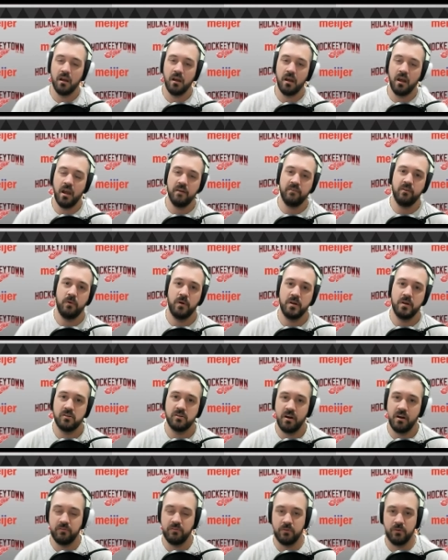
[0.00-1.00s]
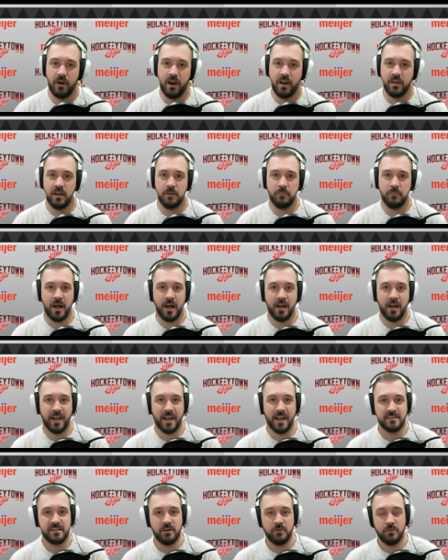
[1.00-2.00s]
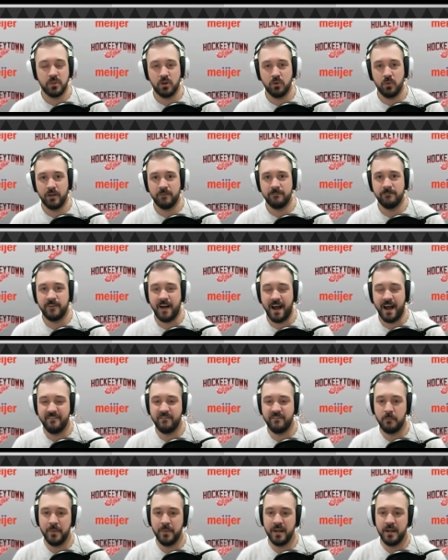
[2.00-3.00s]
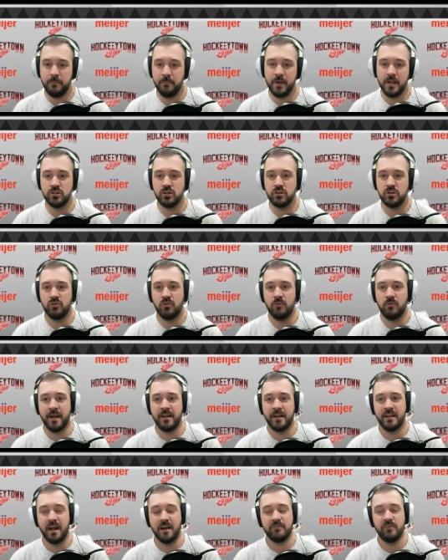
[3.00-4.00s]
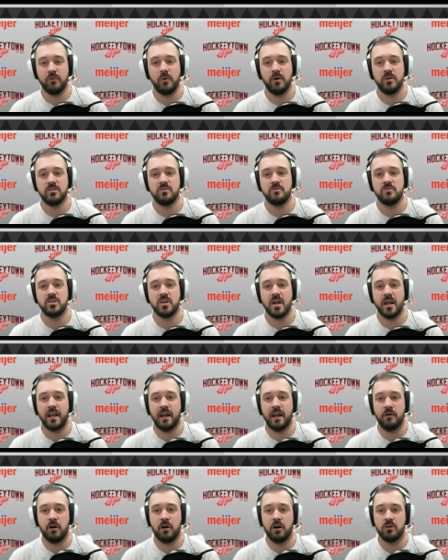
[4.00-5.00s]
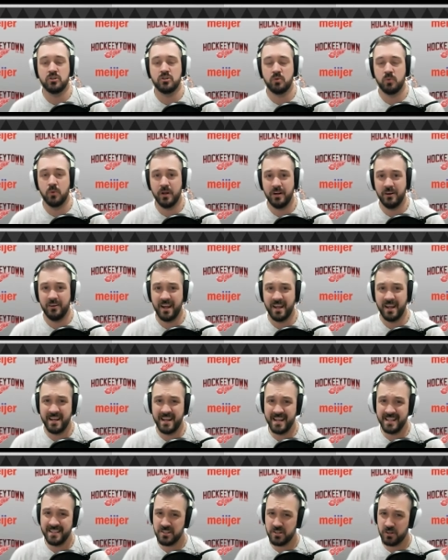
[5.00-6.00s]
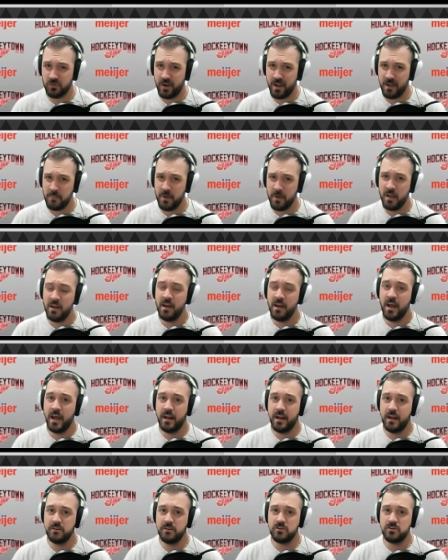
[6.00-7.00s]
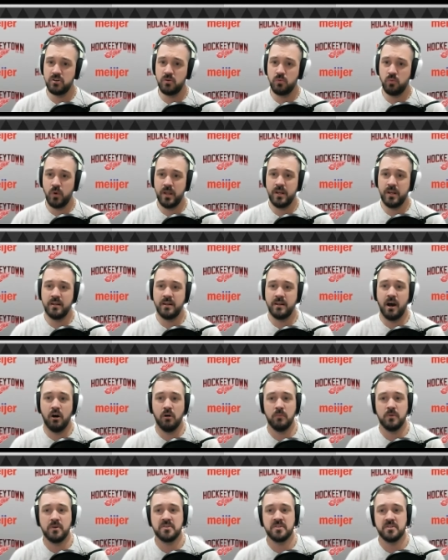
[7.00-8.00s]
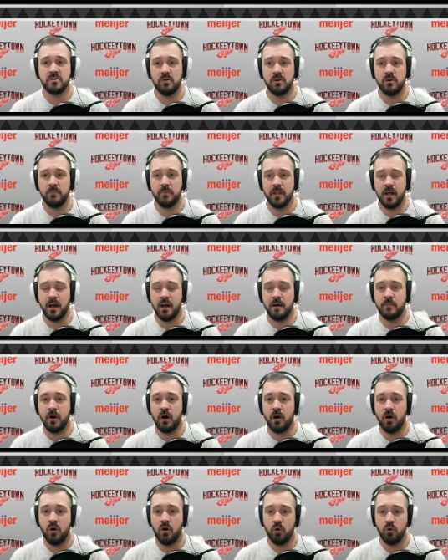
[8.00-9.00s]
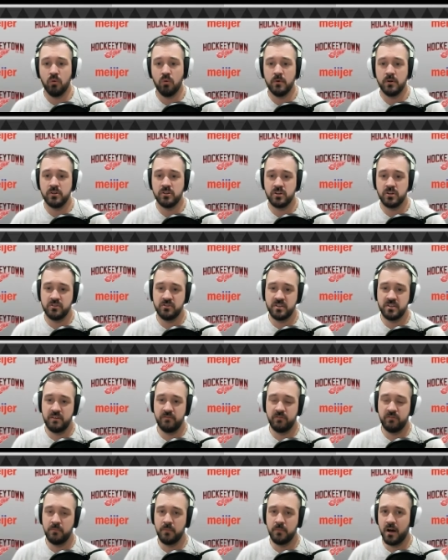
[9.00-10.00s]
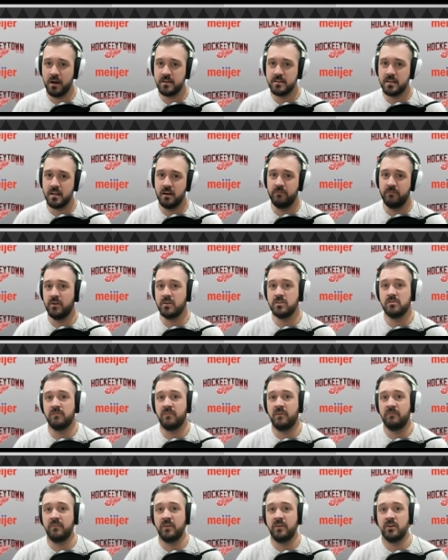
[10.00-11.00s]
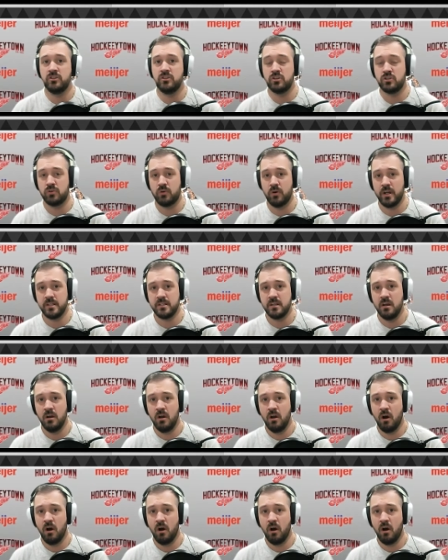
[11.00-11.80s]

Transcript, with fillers: Hey everyone, it's Greg from The Grind Line Podcast here with a quick 5-minute major to remind everyone to check out our Twitter and Instagram and enter to win an Elmer Söderblom home jersey from us and our friends over at Vintage Detroit.